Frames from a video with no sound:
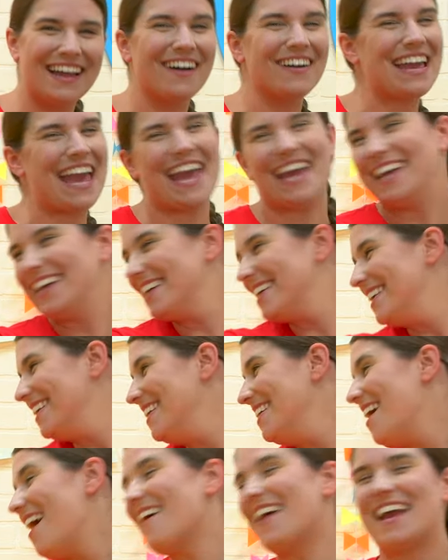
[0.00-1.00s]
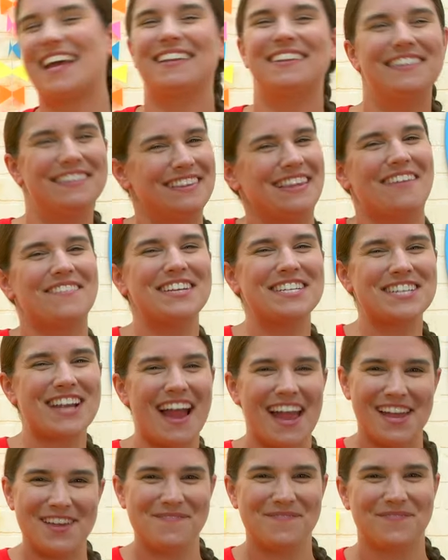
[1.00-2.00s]
okay. All right, let me
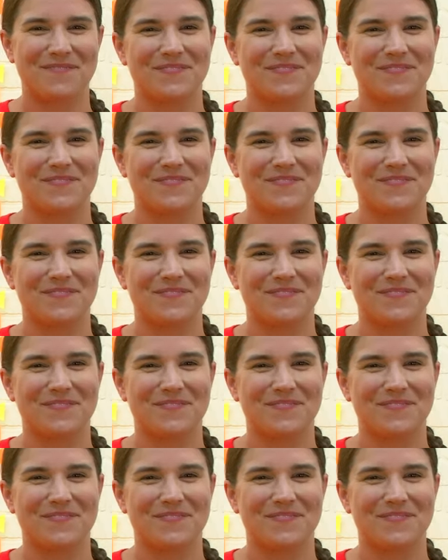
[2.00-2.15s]
try it.